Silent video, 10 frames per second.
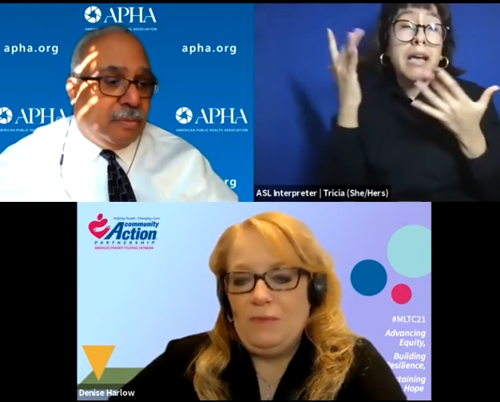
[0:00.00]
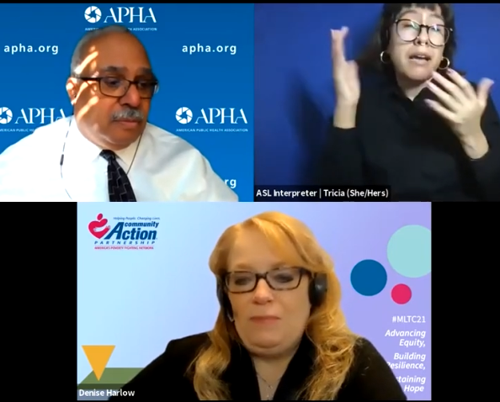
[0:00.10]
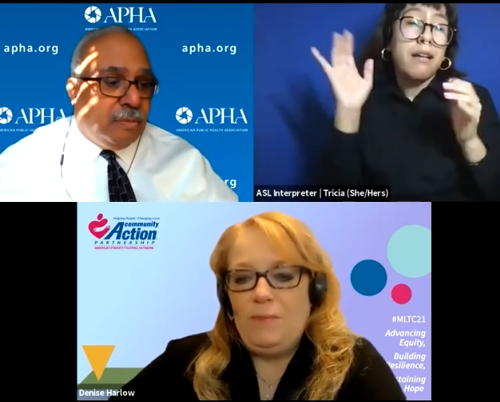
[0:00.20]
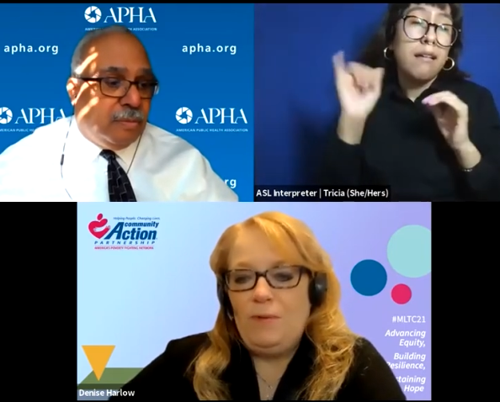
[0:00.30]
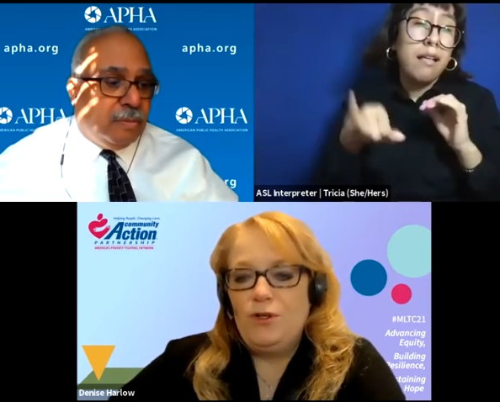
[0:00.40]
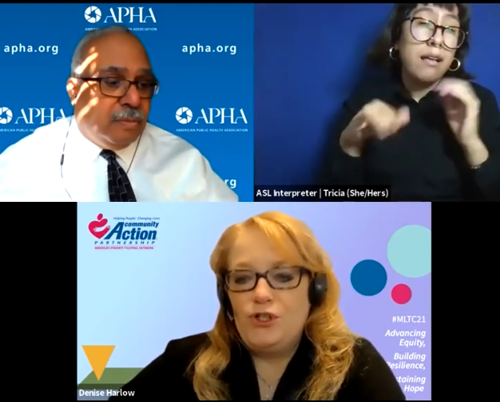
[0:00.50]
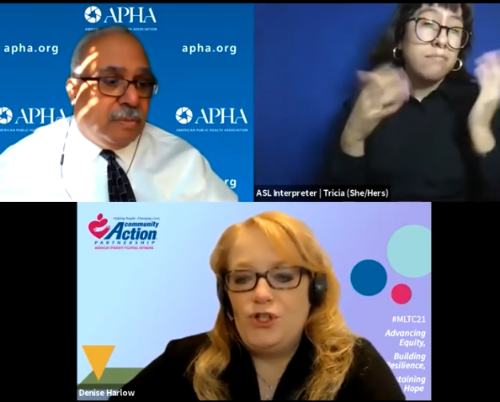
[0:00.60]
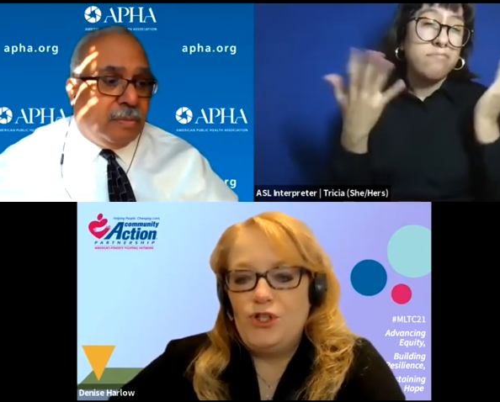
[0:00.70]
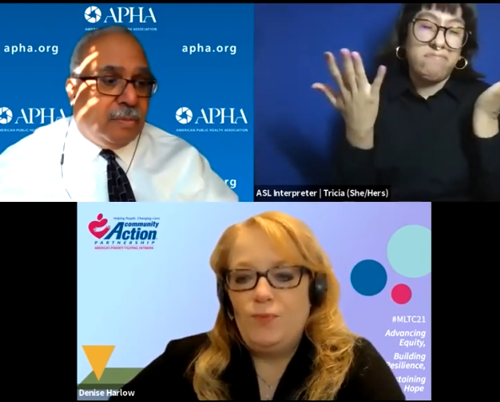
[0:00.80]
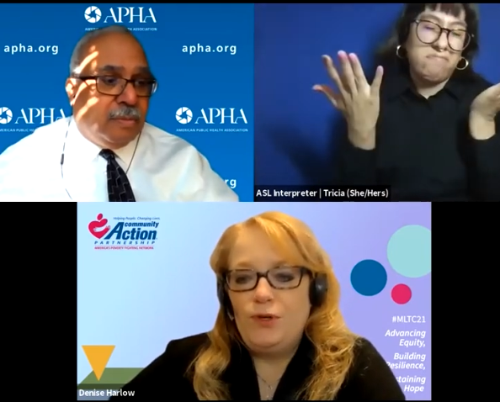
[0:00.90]
Speaker 1: people are just
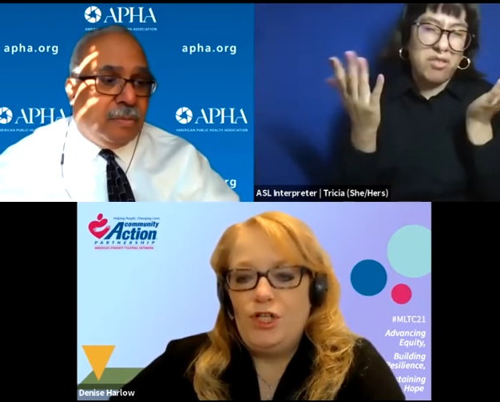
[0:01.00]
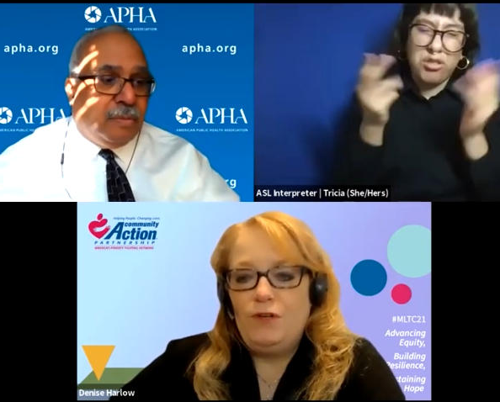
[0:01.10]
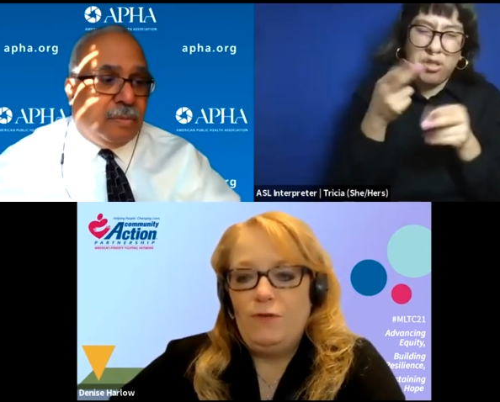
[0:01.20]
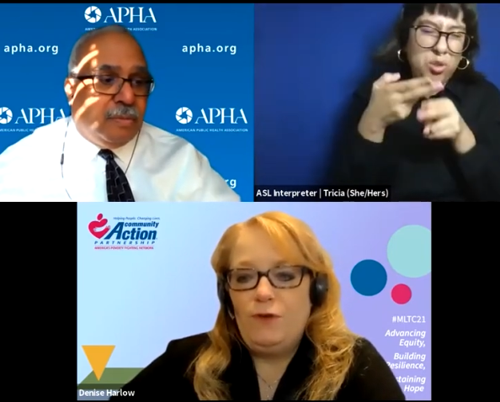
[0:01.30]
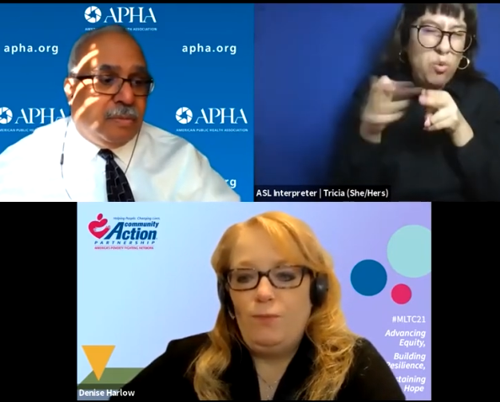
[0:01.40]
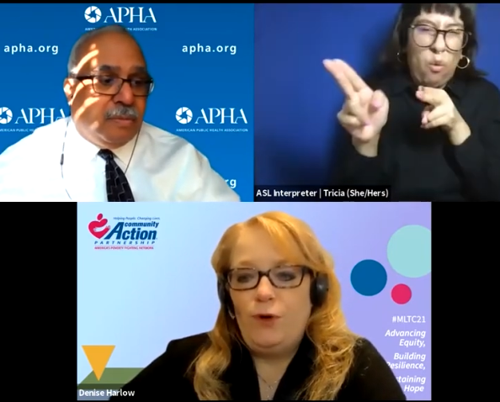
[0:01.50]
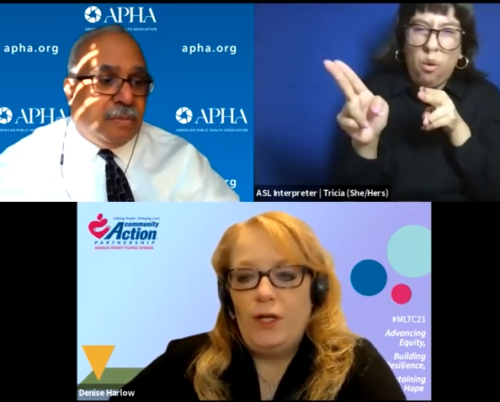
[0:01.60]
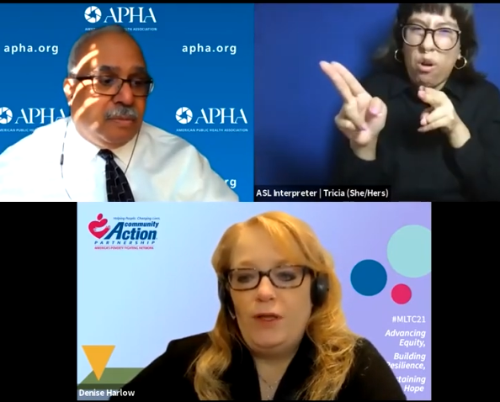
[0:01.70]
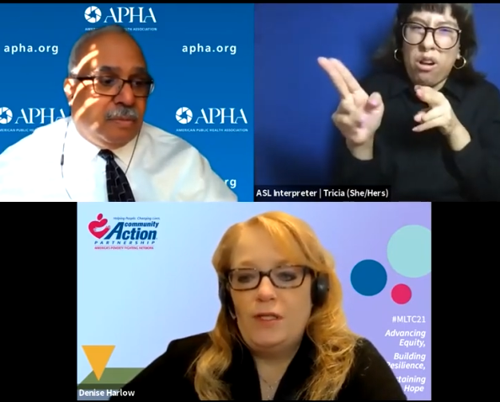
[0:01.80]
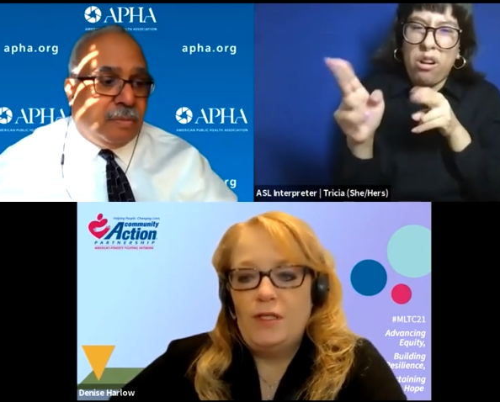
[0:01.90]
so appreciative of you
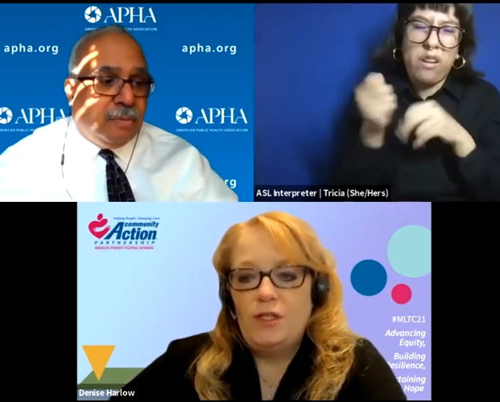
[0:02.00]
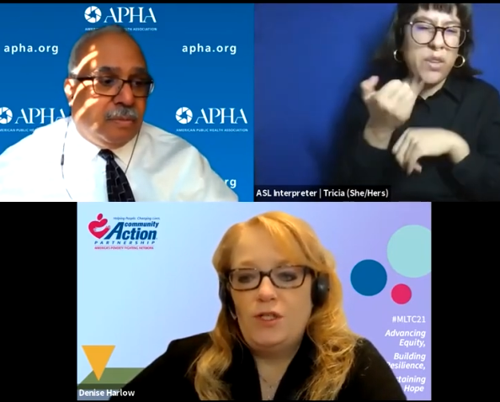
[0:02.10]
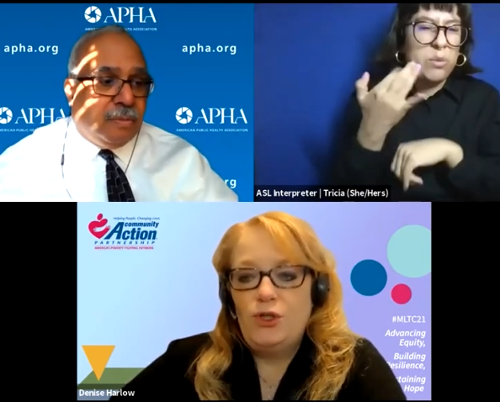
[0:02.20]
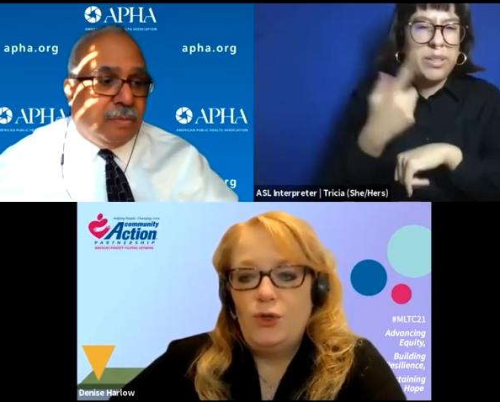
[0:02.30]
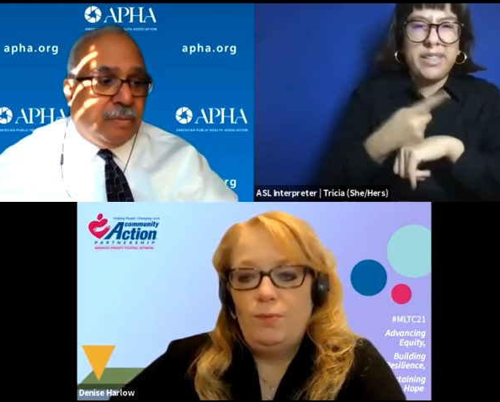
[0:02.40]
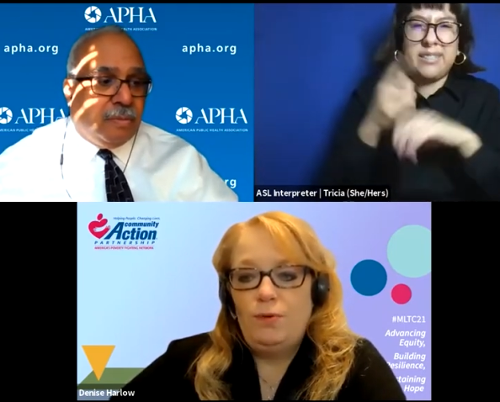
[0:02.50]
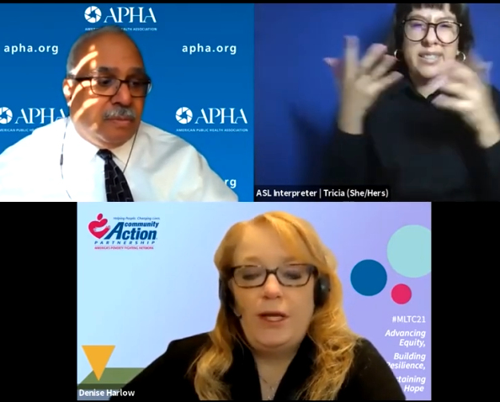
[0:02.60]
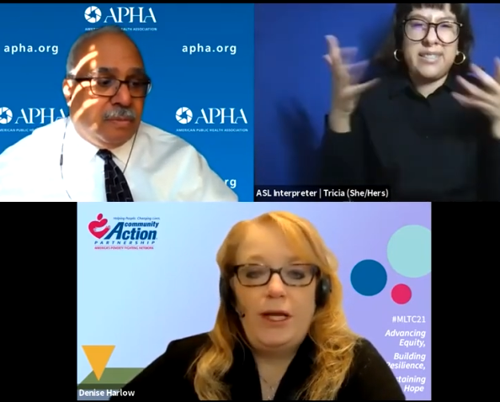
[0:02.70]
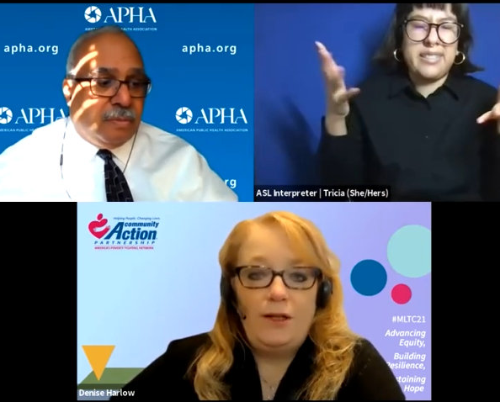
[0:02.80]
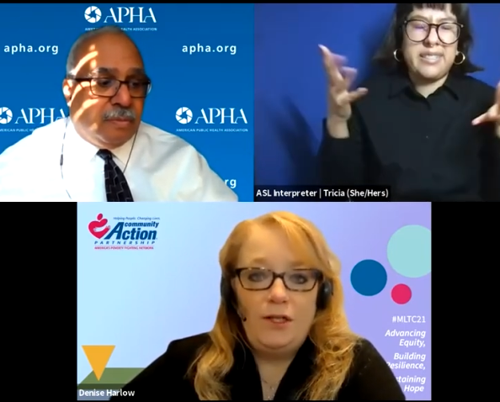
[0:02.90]
putting this into
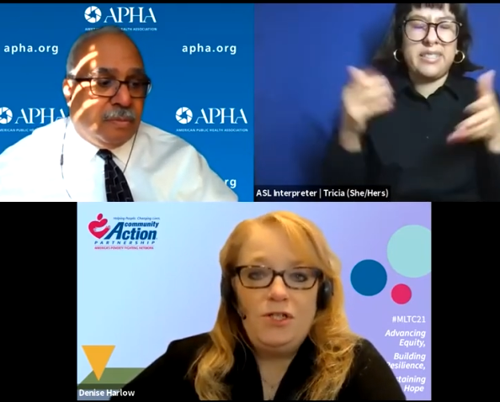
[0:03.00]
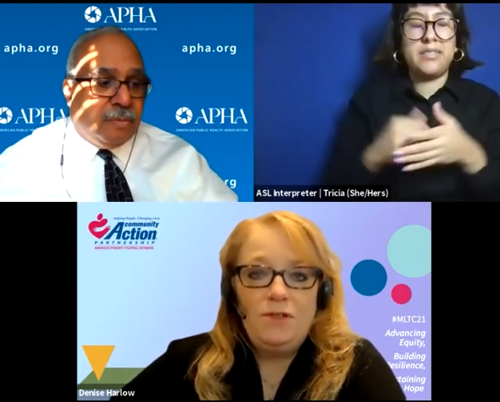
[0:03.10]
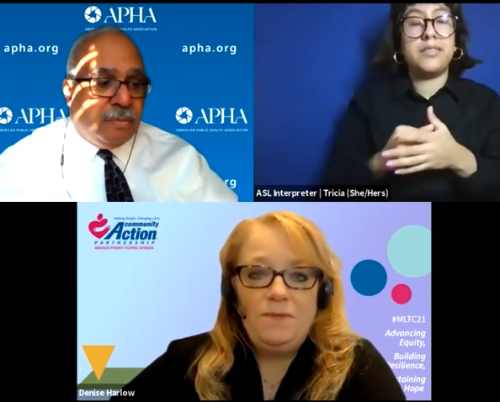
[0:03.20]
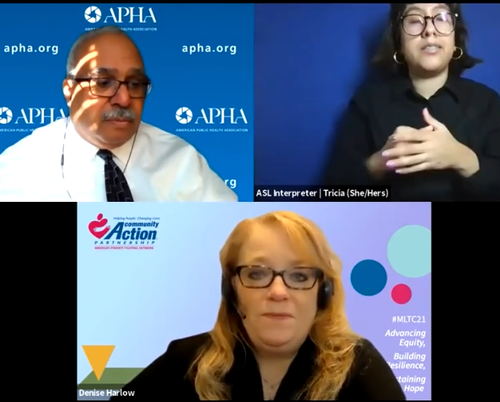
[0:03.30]
plain English.